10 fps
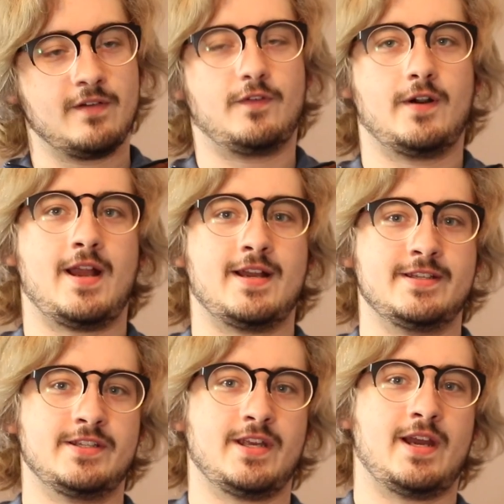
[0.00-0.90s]
For
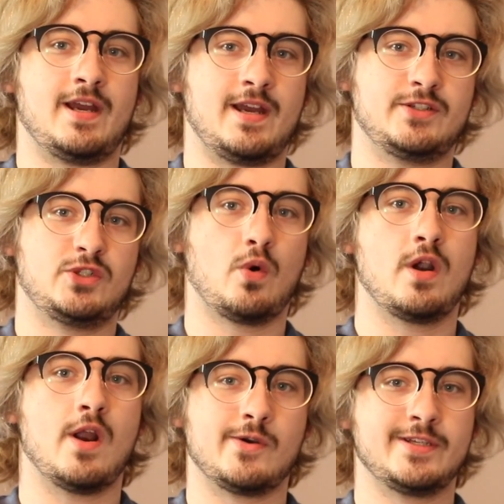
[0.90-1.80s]
as
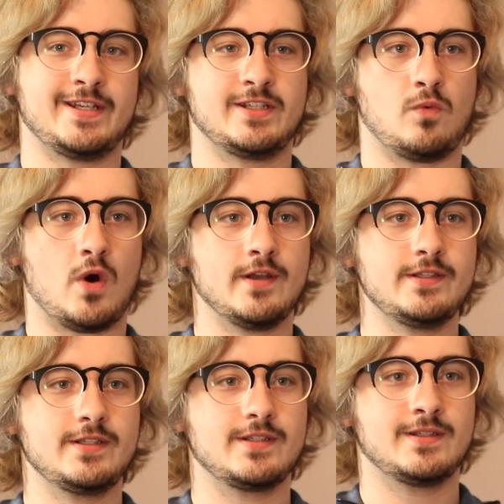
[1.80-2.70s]
short notice as it
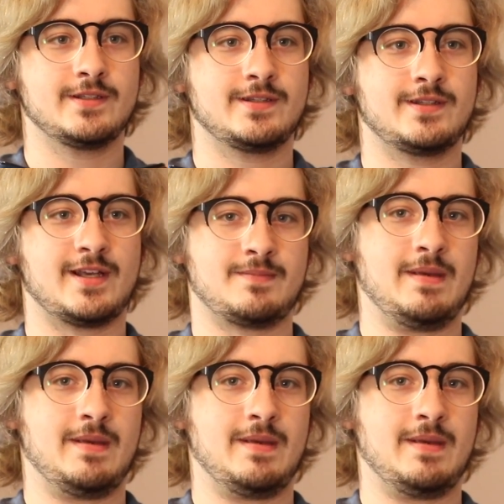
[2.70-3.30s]
was, that's